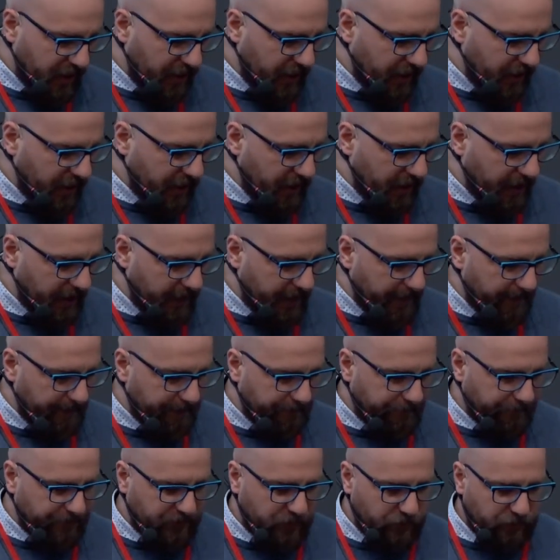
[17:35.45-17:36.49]

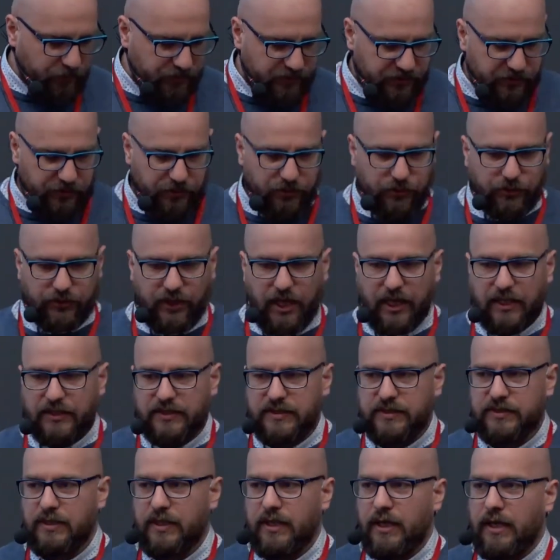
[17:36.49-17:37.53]
to
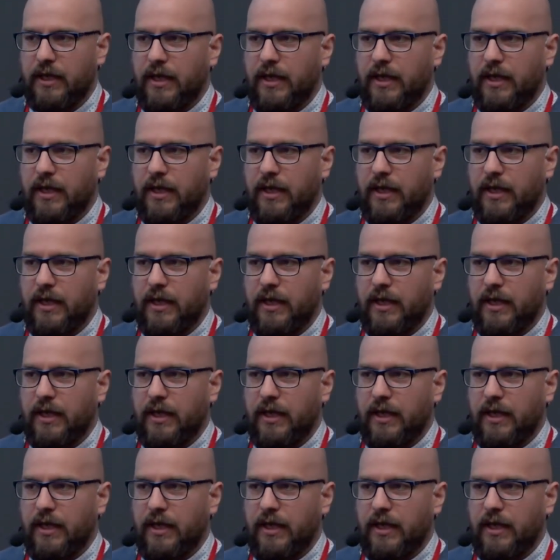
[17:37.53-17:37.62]
synchronize